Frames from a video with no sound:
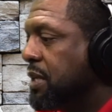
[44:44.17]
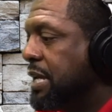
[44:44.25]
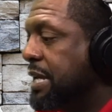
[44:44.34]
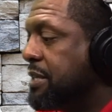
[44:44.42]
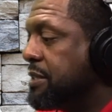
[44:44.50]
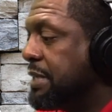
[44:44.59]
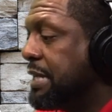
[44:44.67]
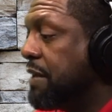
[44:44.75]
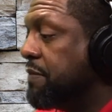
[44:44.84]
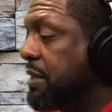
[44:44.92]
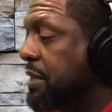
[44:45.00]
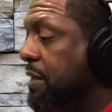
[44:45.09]
is
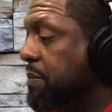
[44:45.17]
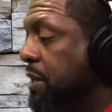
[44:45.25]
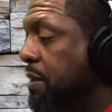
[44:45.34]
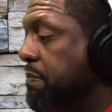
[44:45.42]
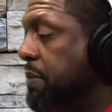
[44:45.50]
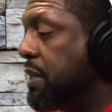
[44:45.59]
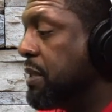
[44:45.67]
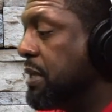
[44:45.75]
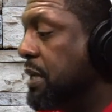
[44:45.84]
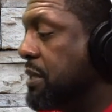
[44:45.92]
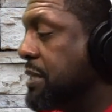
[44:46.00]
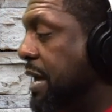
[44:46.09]
giving them the
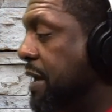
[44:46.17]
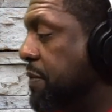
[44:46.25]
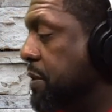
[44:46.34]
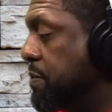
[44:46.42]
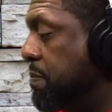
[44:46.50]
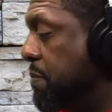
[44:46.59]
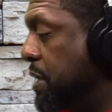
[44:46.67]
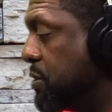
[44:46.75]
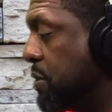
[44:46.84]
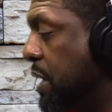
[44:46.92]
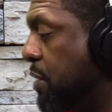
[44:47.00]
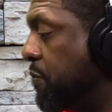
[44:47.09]
ability to have this
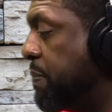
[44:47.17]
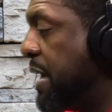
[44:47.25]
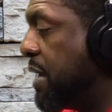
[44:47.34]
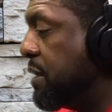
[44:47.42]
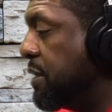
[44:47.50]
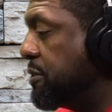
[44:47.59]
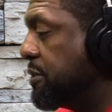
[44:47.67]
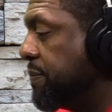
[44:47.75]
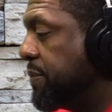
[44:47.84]
mental health balance,